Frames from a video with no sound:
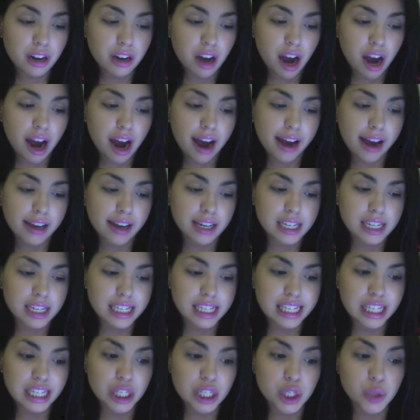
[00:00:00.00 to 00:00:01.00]
and it's
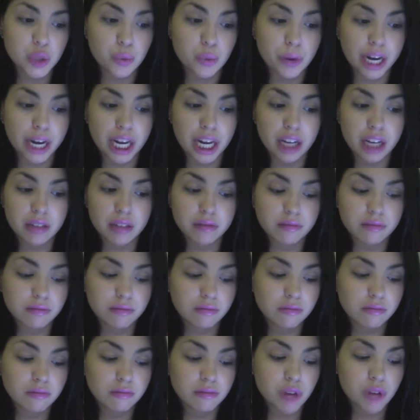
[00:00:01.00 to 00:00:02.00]

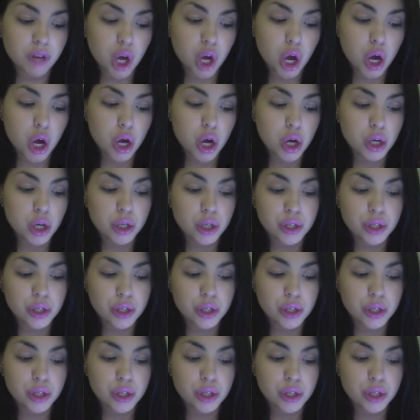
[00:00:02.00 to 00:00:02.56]
6.20.